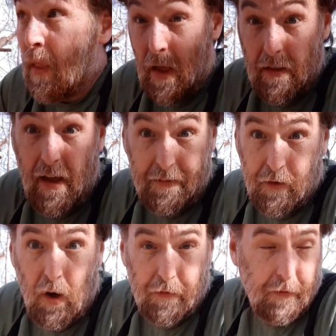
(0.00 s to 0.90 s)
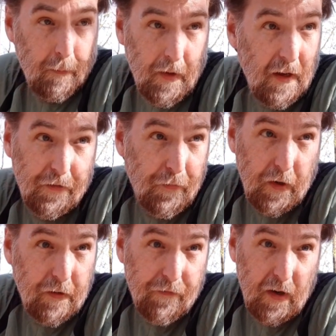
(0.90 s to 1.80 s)
And that's awesome. That's
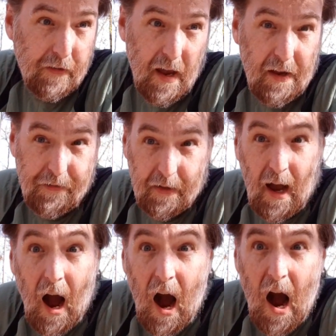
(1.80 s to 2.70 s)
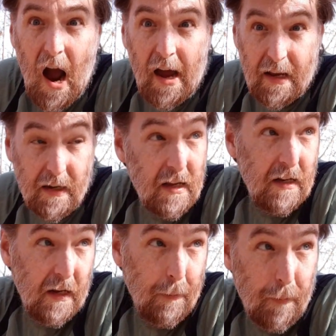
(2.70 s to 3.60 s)
freaking fantastic. I need
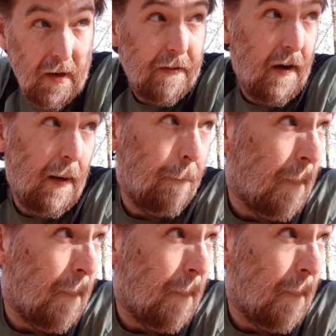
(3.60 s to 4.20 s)
it big time.